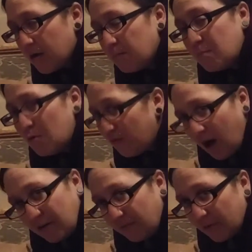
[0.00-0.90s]
Move
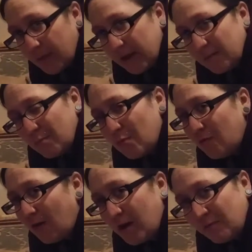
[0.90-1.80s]
on from it.
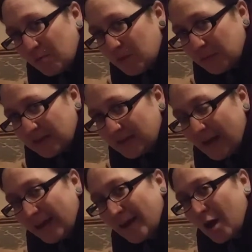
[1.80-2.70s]
Move on from the
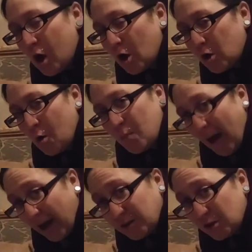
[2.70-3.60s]
mistake. Go
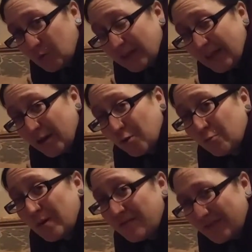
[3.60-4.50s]
back to it later.
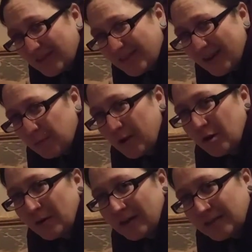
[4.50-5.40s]
Revisit it when
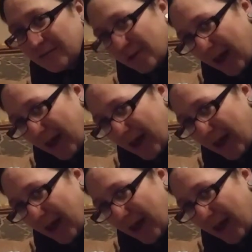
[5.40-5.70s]
you're in a different